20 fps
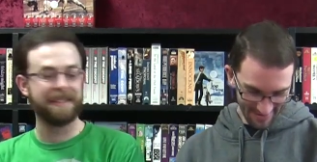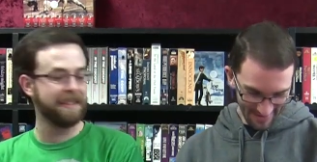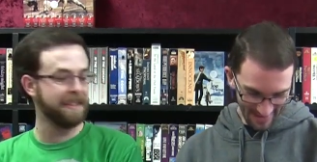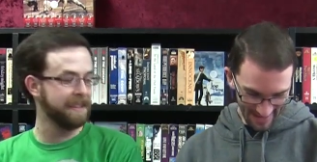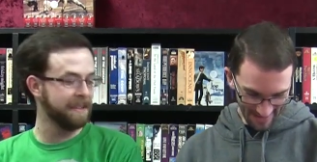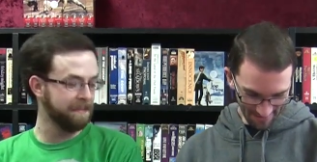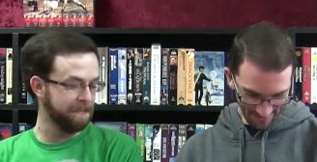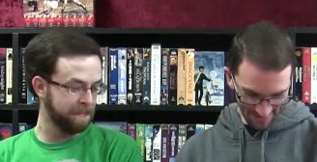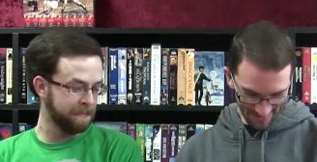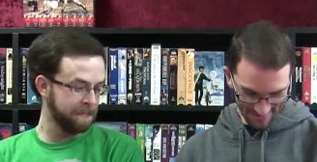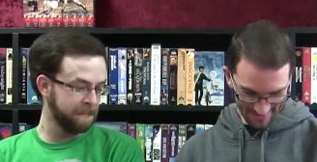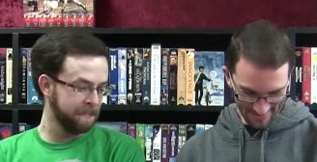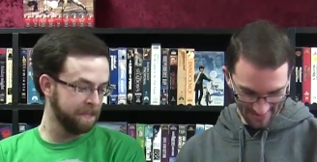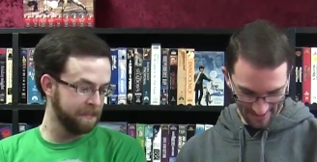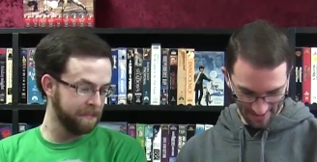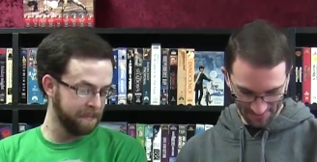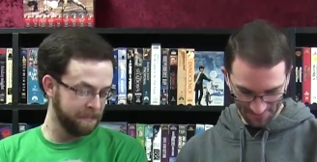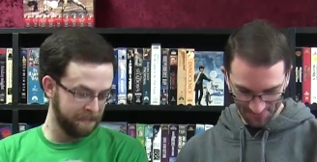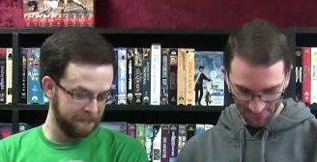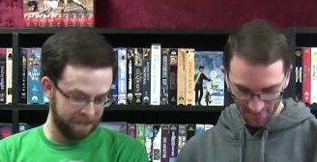Speaker 1: That being
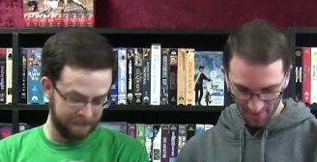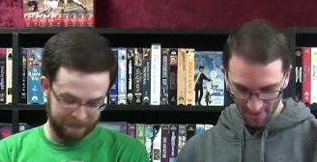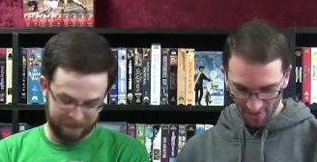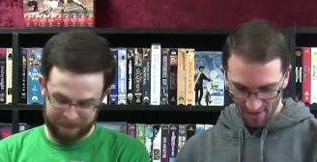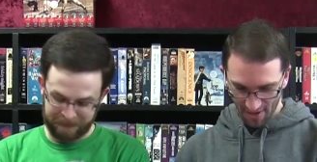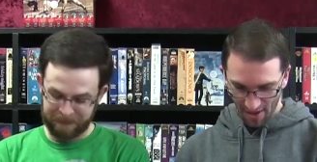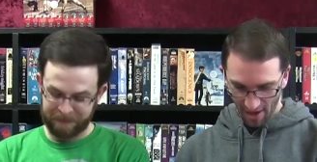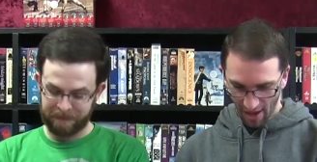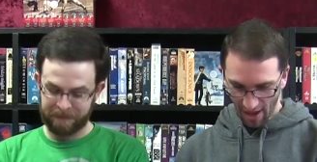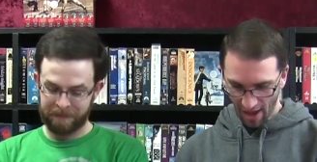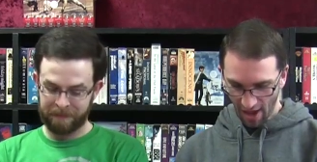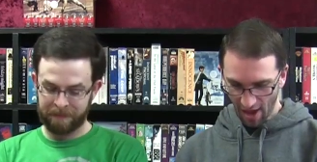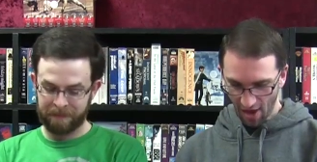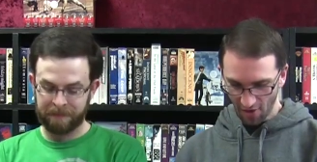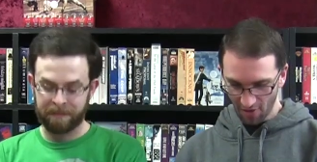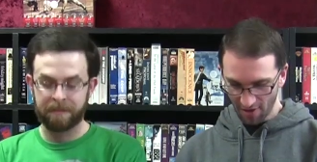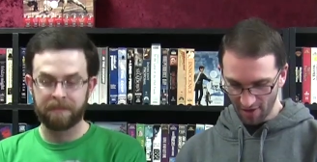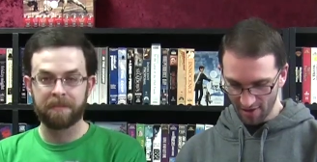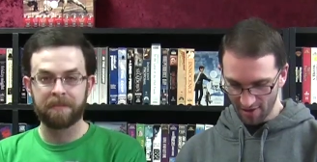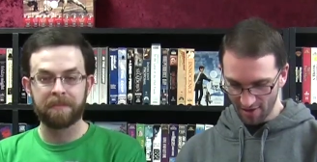said, mm-hmm. uh,
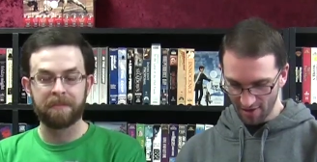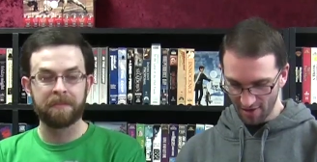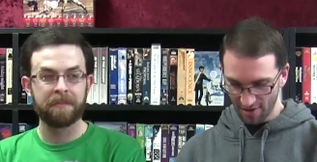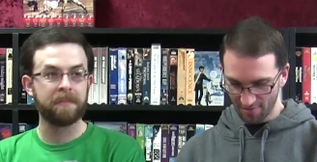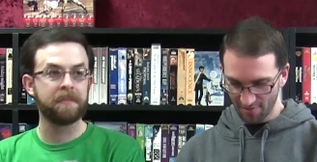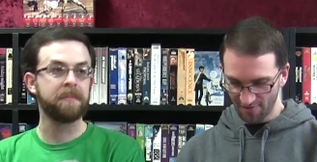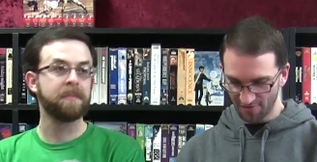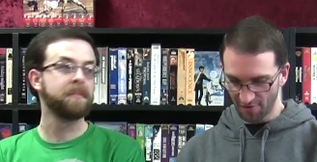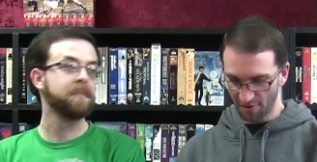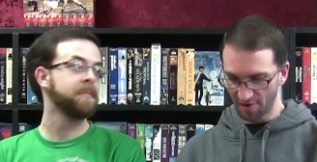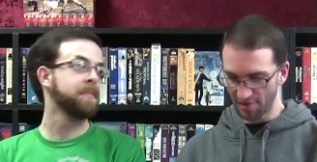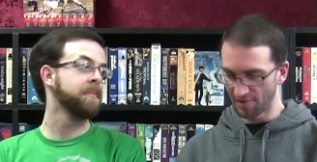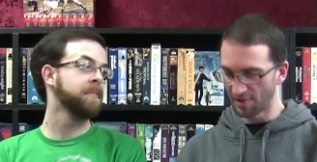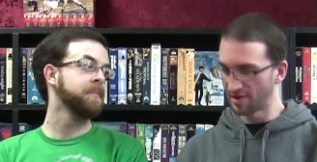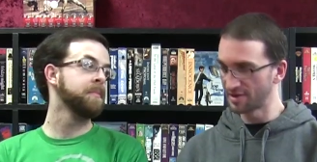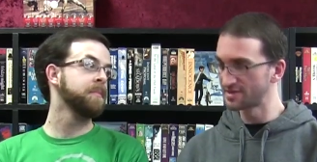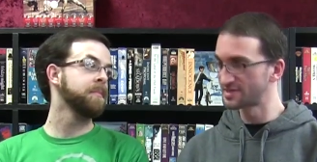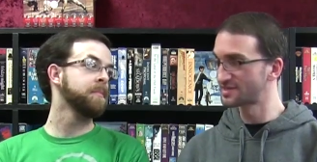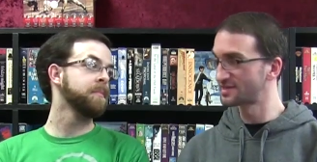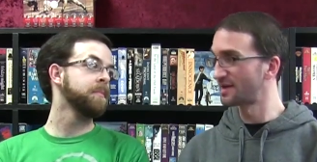we're gonna move right
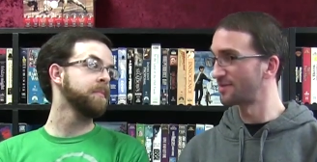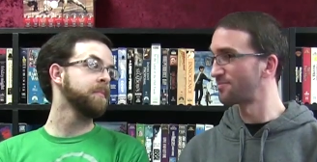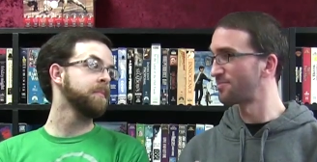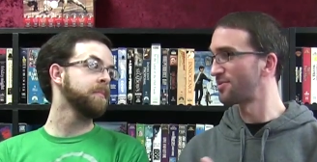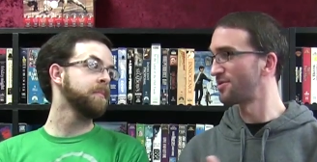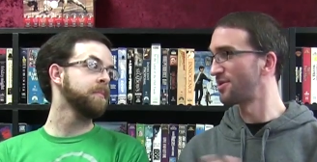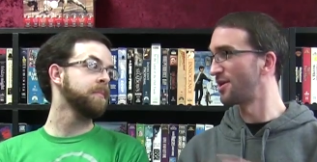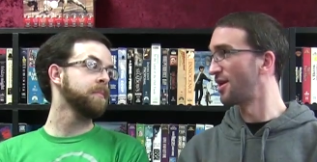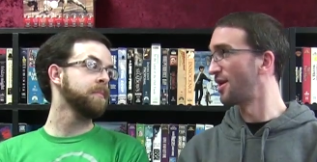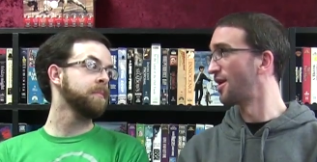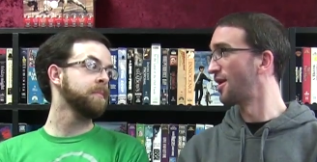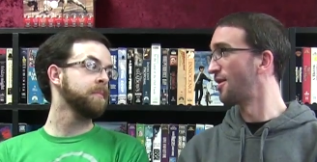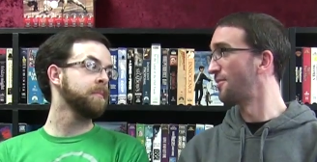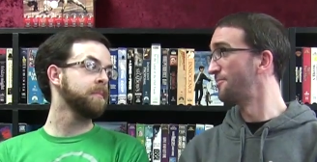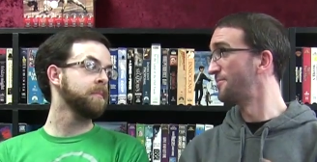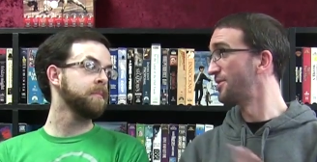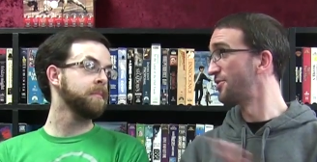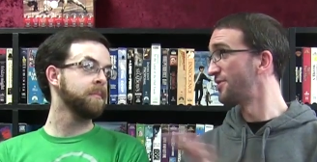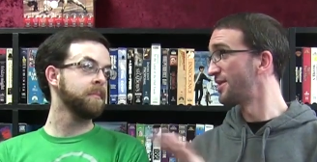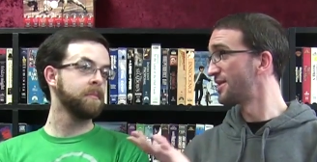along. Skip uh,
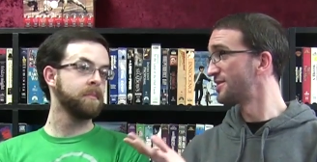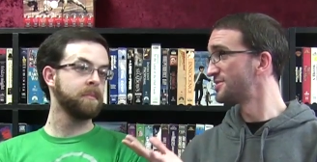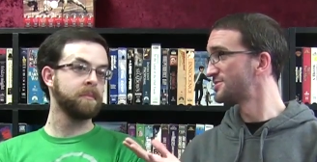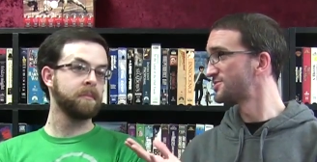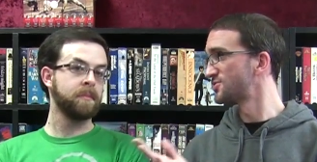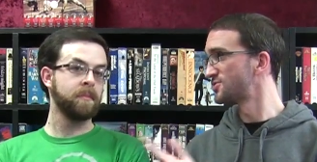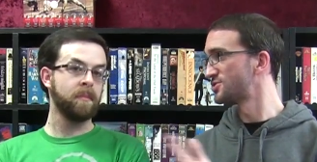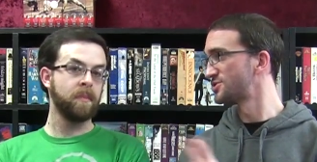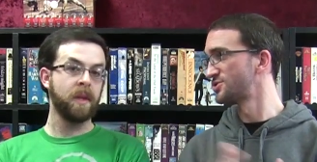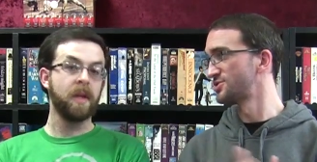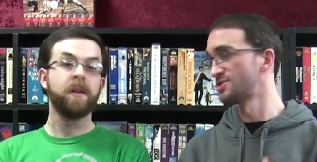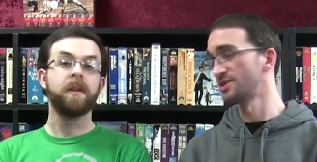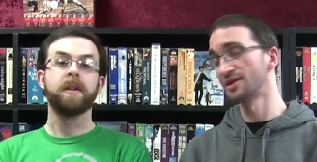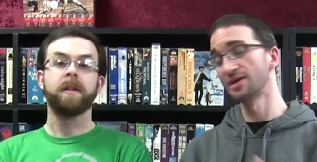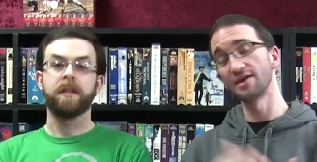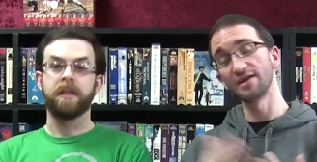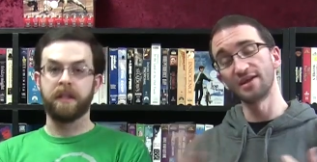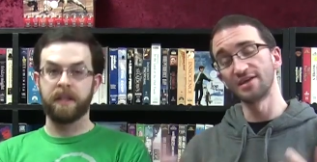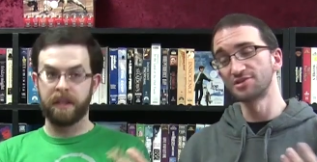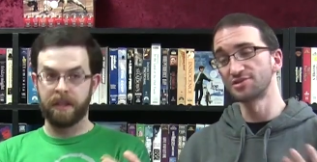Millions, which was
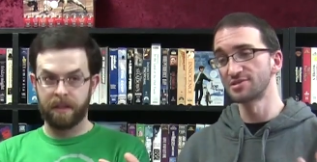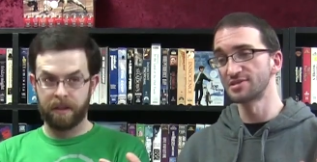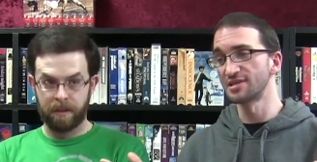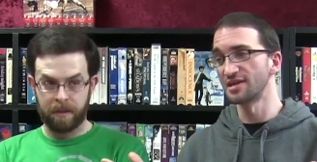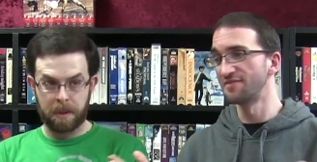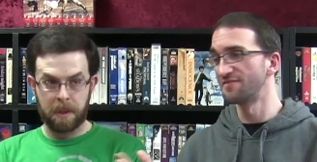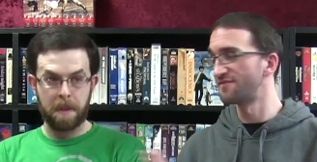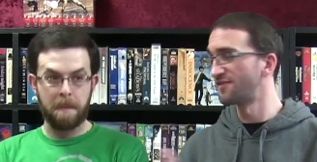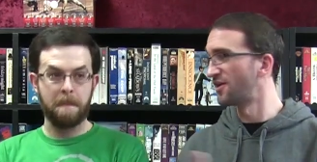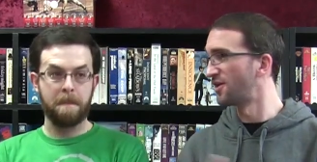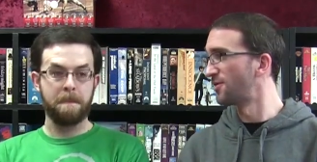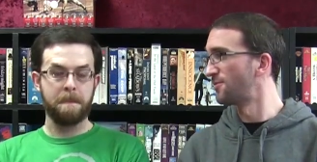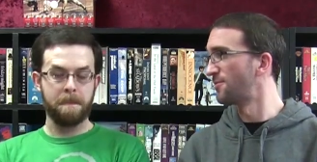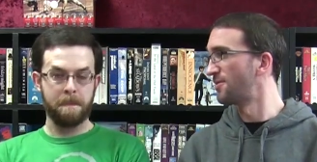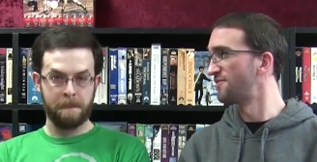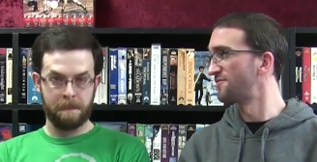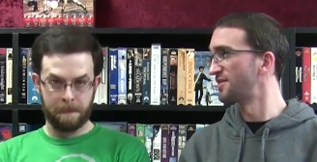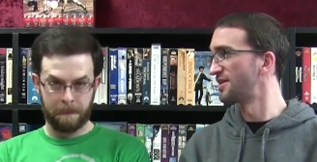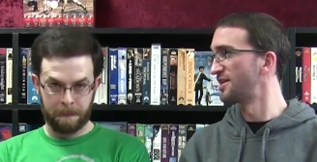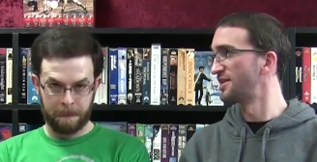an interesting film
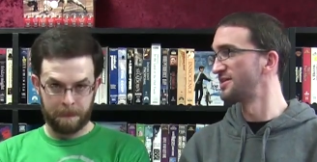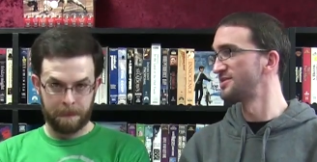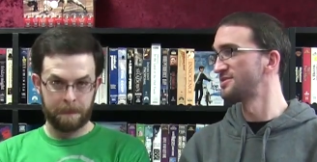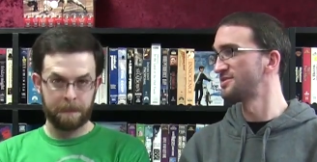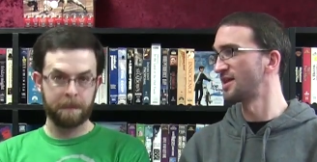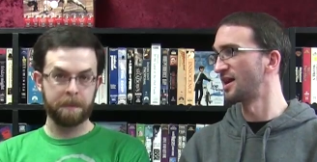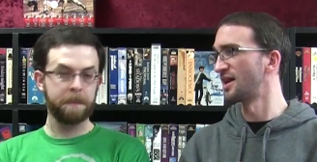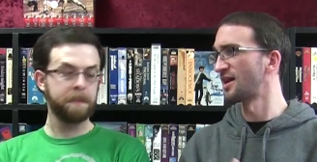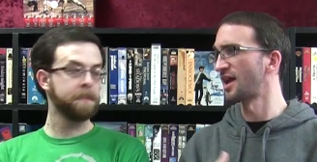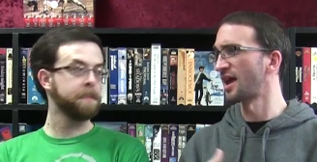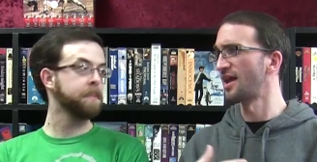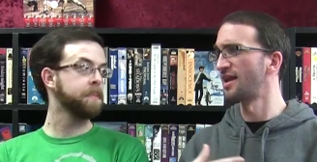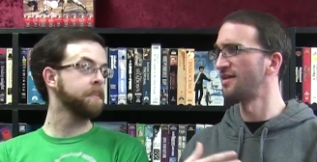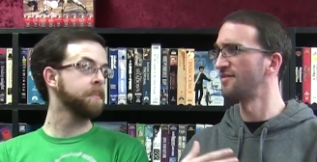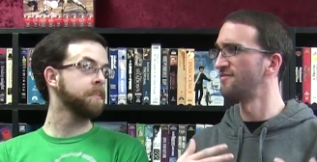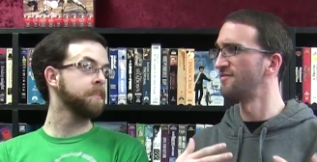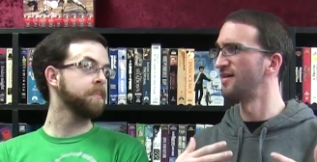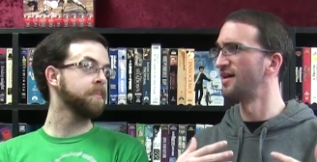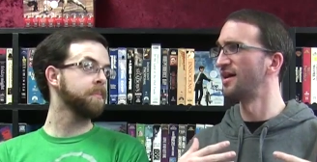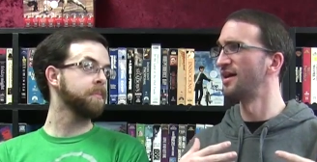of mm-hmm. his. Uh, kind
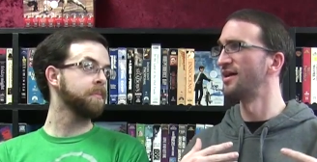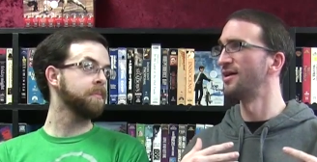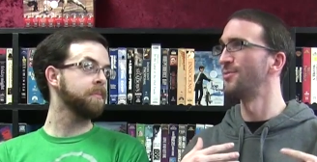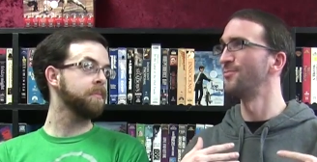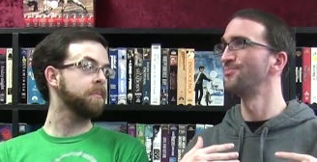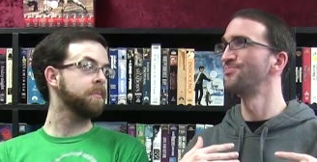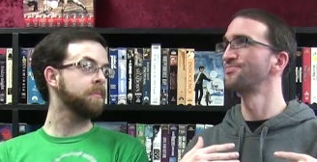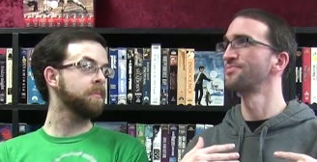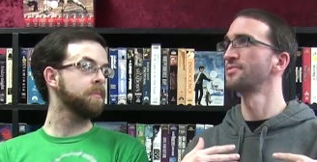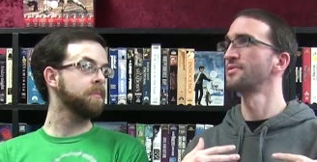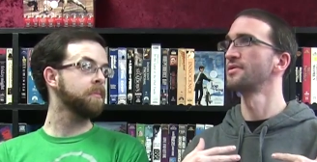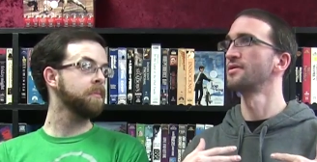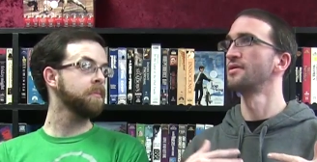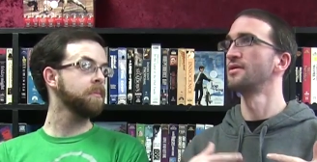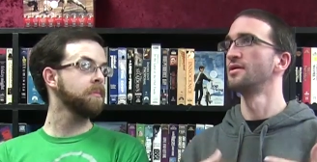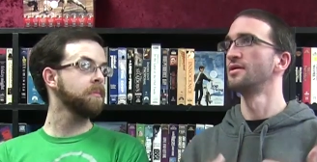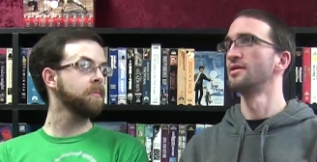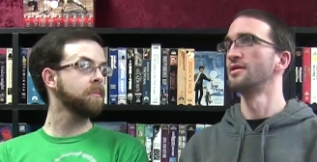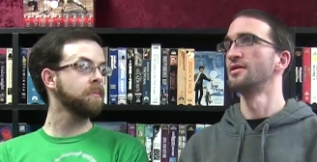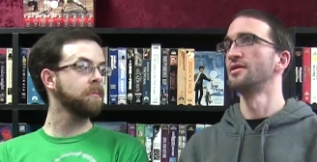of, um,
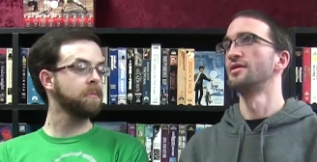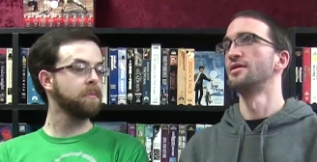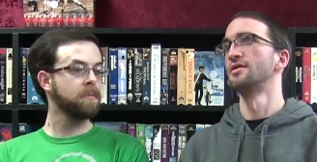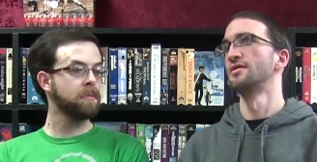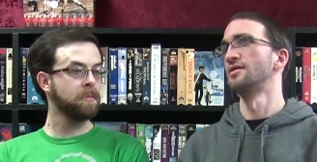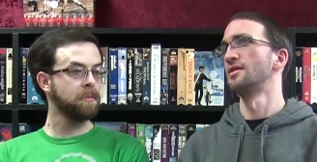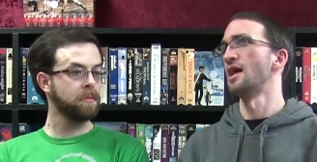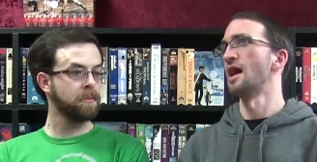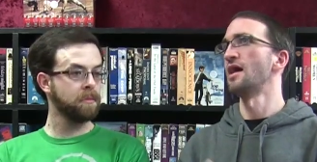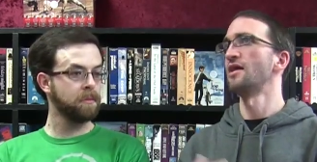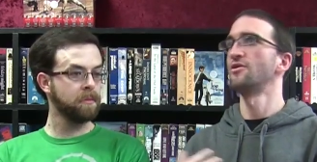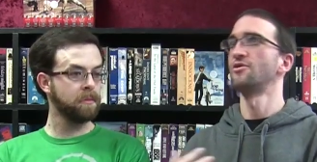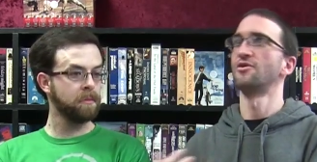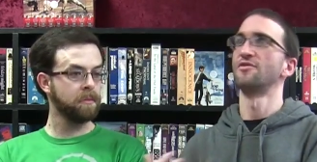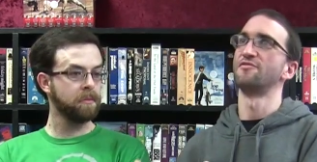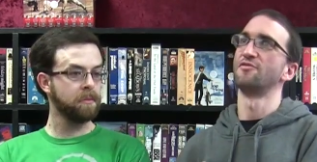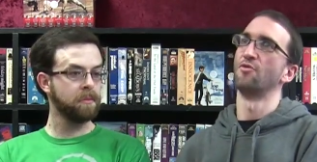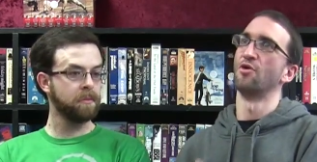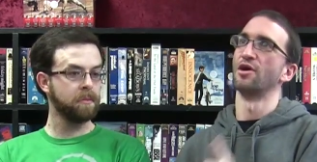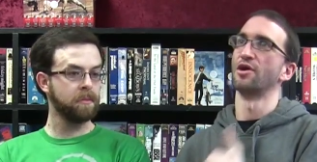I don't know
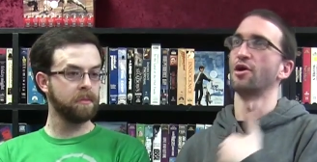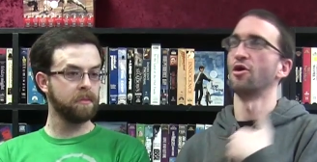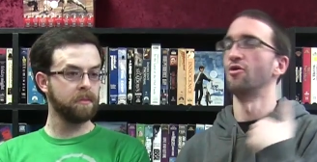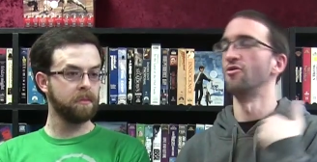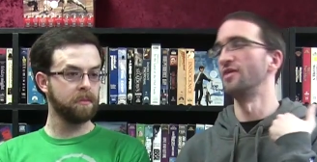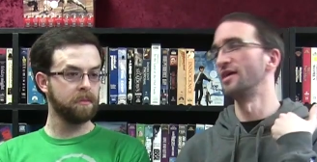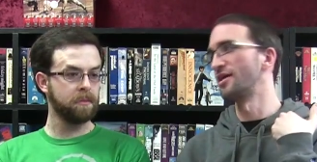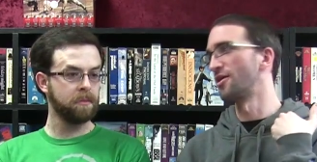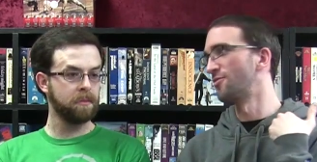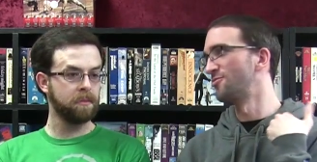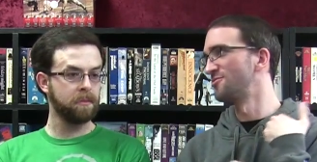if you want to call it like